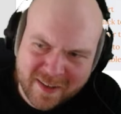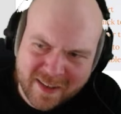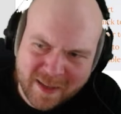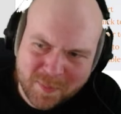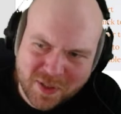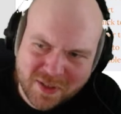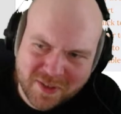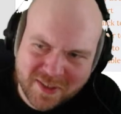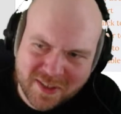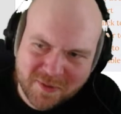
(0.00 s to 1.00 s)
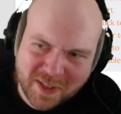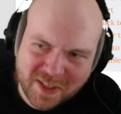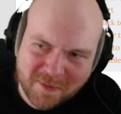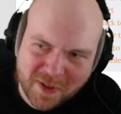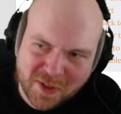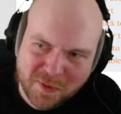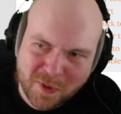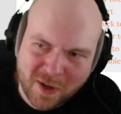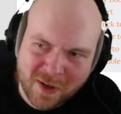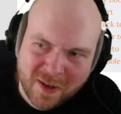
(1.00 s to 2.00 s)
that puts you in a situation where
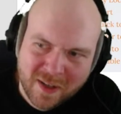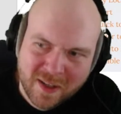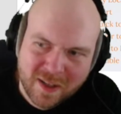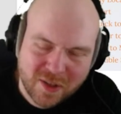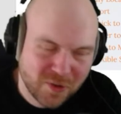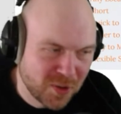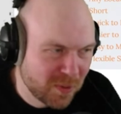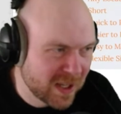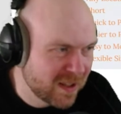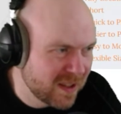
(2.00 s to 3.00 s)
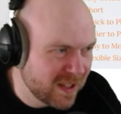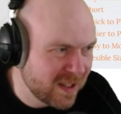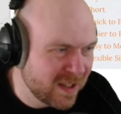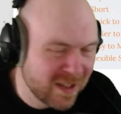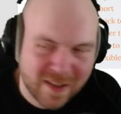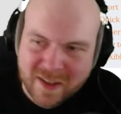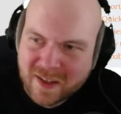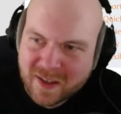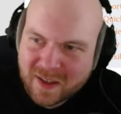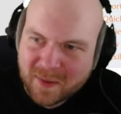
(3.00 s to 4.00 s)
you're doing the
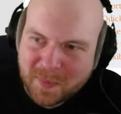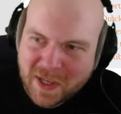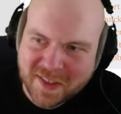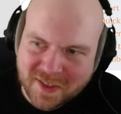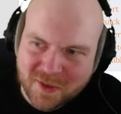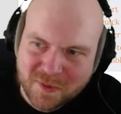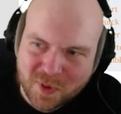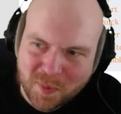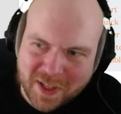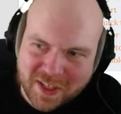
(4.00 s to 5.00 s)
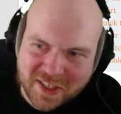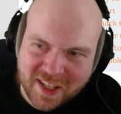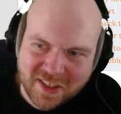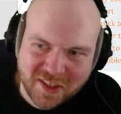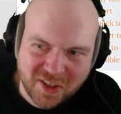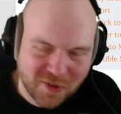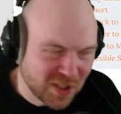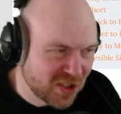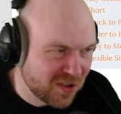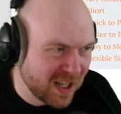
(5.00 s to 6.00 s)
puzzle or role playing challenge and you're going
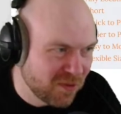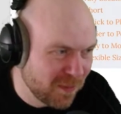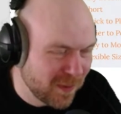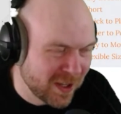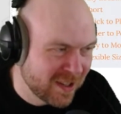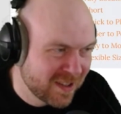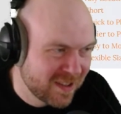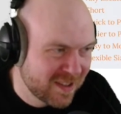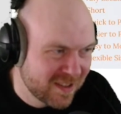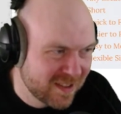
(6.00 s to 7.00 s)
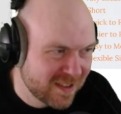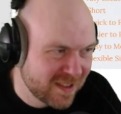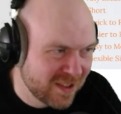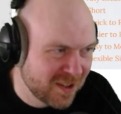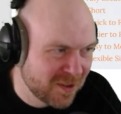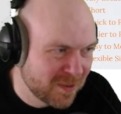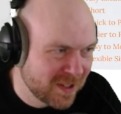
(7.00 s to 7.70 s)
straight into a fight. You know,